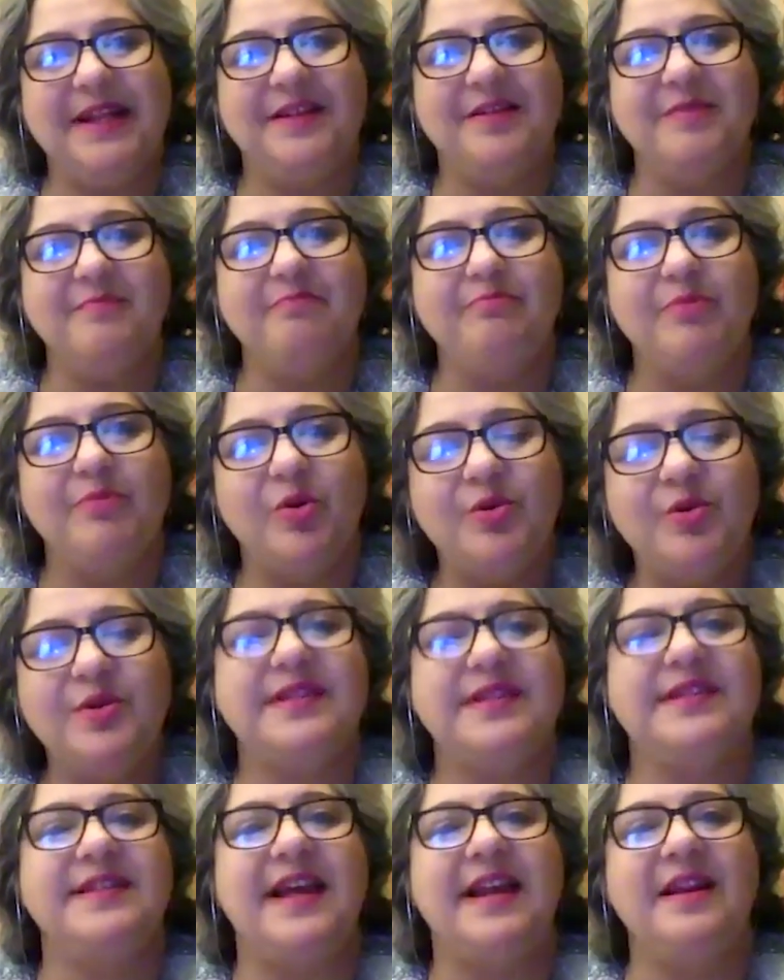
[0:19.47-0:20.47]
the
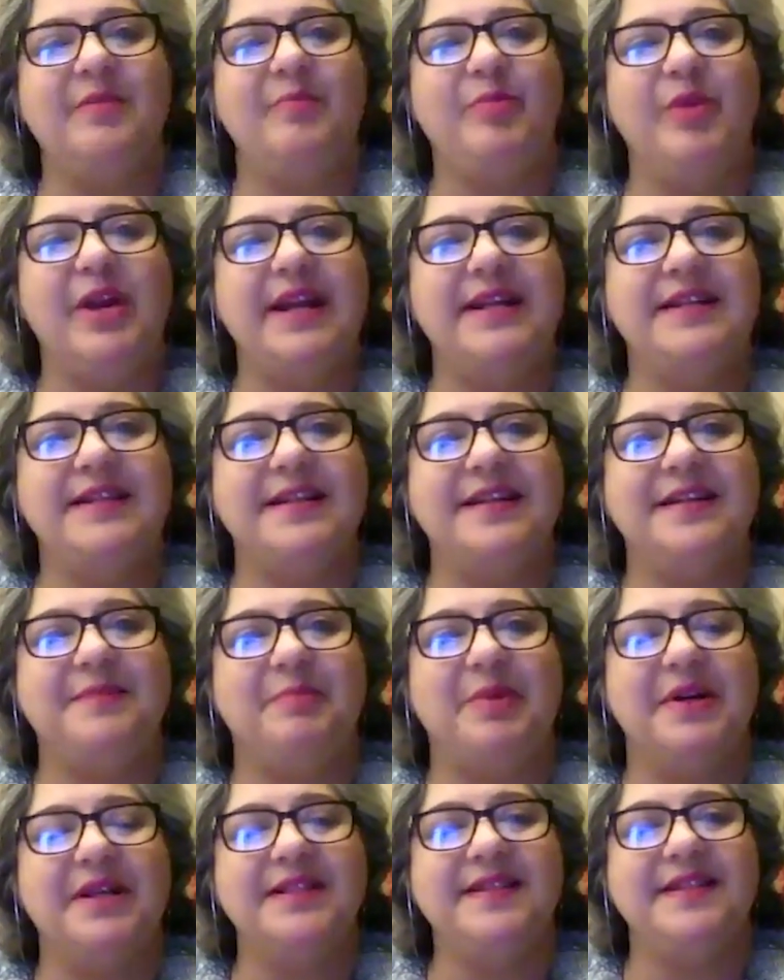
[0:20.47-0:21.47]
most celebrated
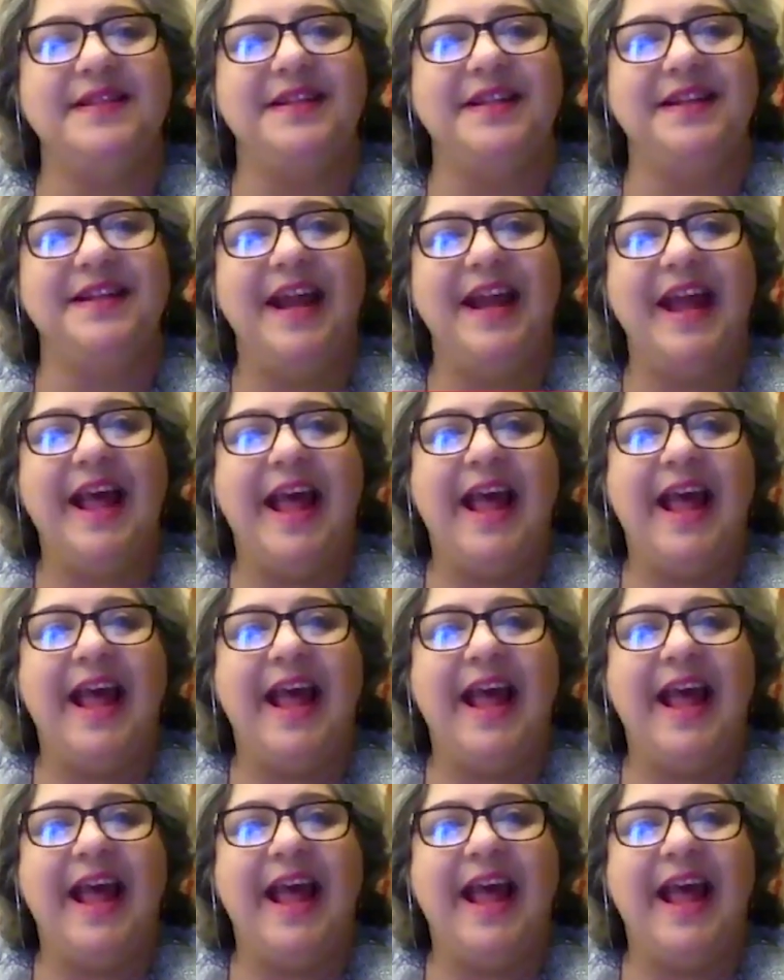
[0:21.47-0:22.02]
person